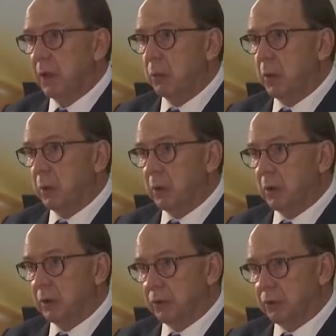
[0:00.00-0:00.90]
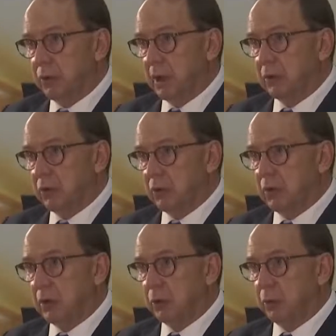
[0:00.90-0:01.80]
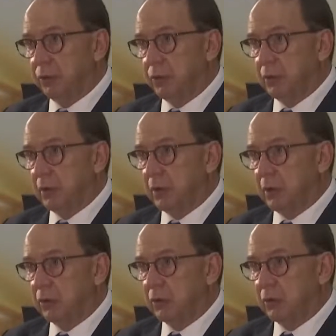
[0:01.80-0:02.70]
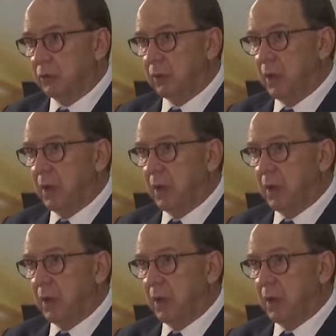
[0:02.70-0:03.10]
we were constrained to deal with certain issues